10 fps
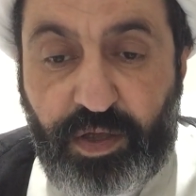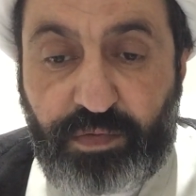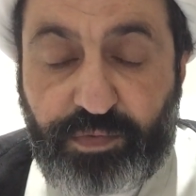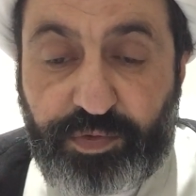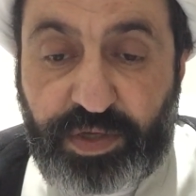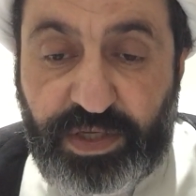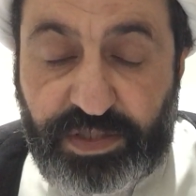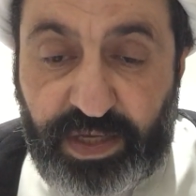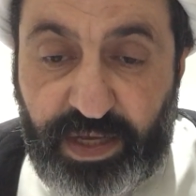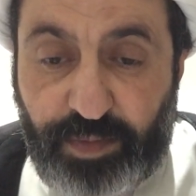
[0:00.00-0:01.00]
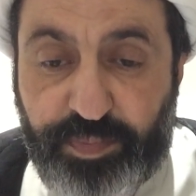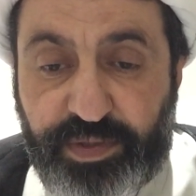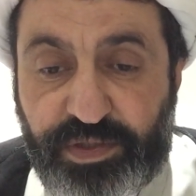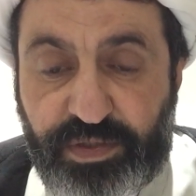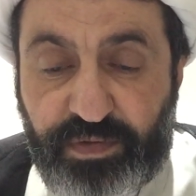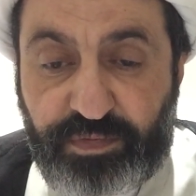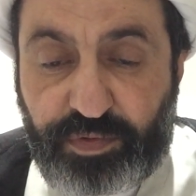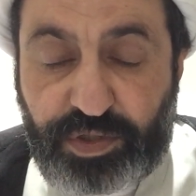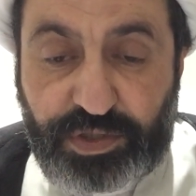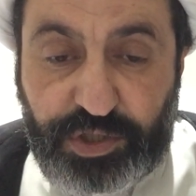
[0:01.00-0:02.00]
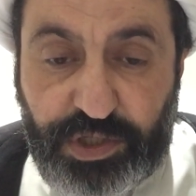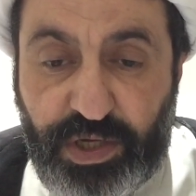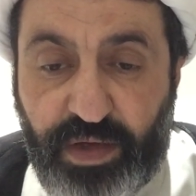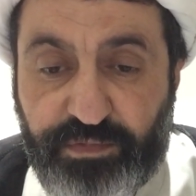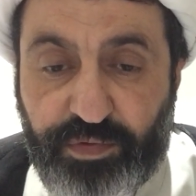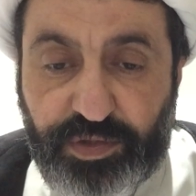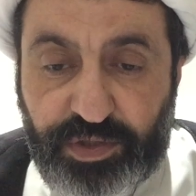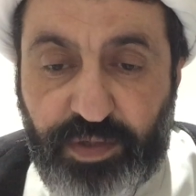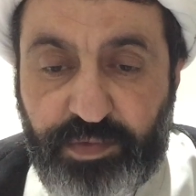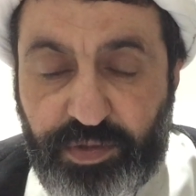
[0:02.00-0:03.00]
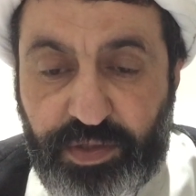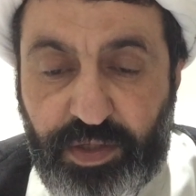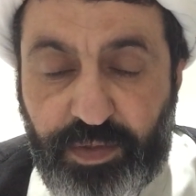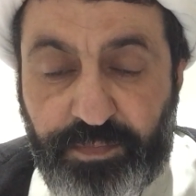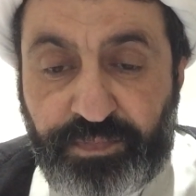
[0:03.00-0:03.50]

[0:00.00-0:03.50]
for his helpers, for his Shia, for his community.